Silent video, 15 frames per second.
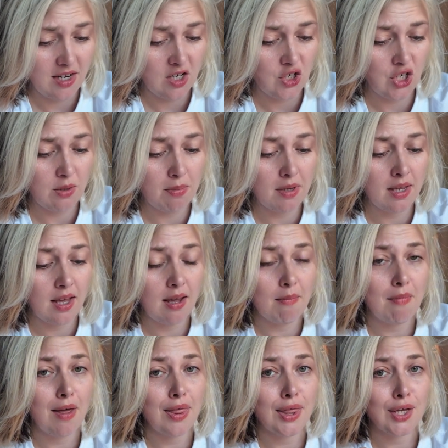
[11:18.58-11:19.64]
She became
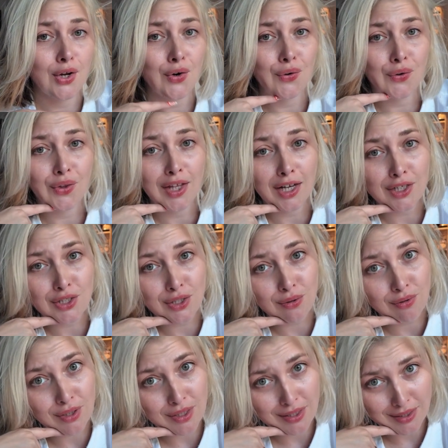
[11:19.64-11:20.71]
the girl next
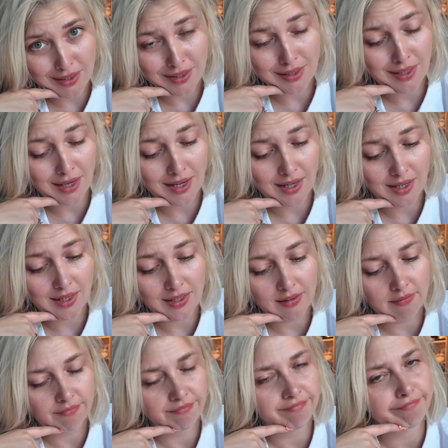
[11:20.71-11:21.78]
door
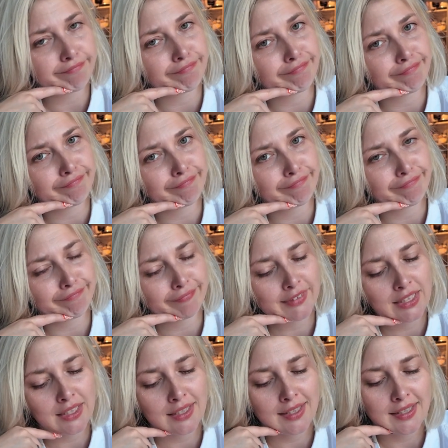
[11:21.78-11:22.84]
instead.
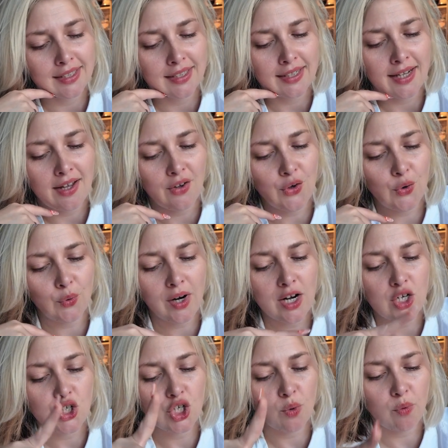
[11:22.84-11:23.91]
All
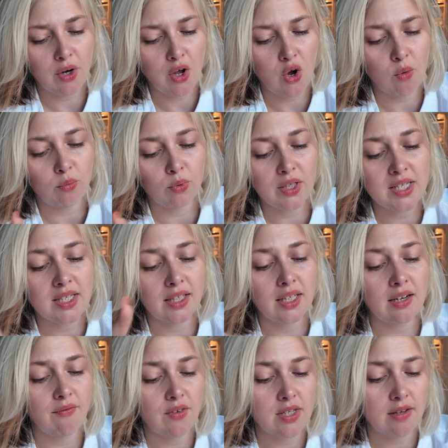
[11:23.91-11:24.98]
right. She went home recently
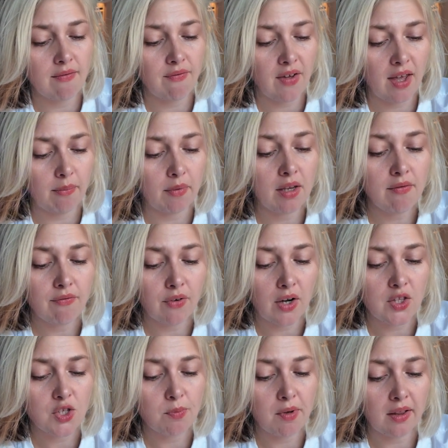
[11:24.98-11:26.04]
to visit family and
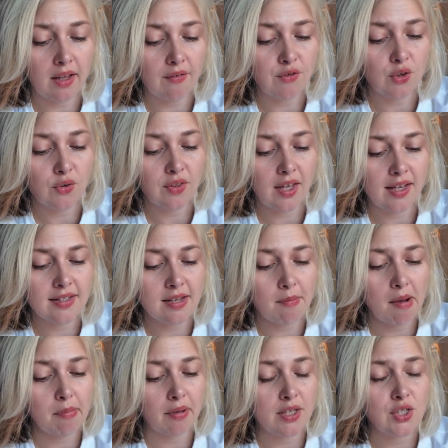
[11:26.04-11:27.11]
friends, but left her things at
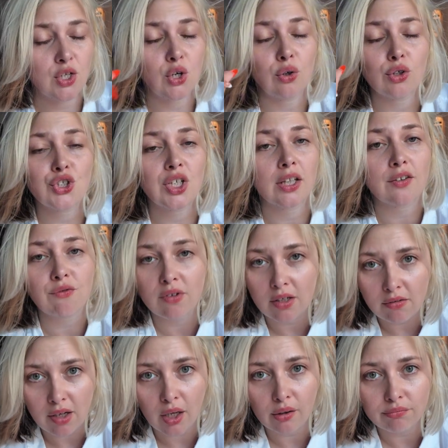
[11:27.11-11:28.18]
my place. Girl, she lives with
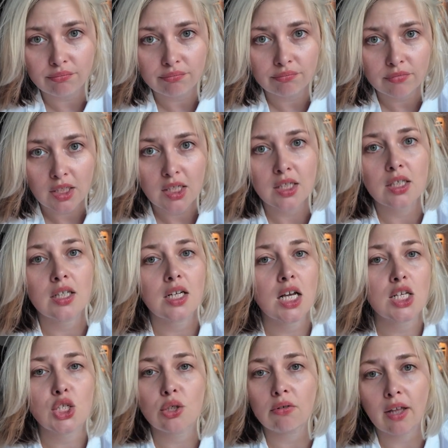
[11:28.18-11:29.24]
you now.
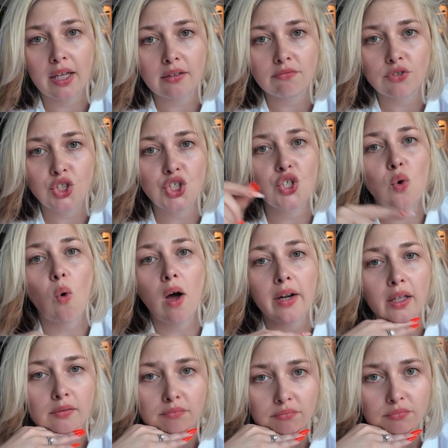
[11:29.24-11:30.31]
It's too late. She's
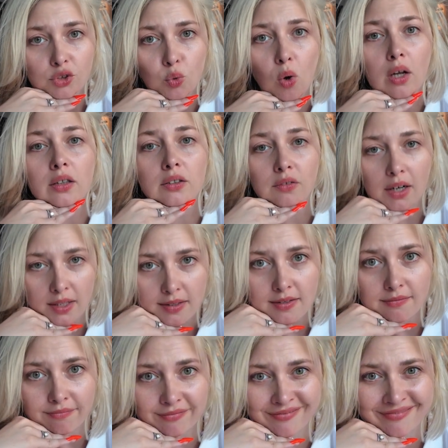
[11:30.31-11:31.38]
squatting. Squatter's rights.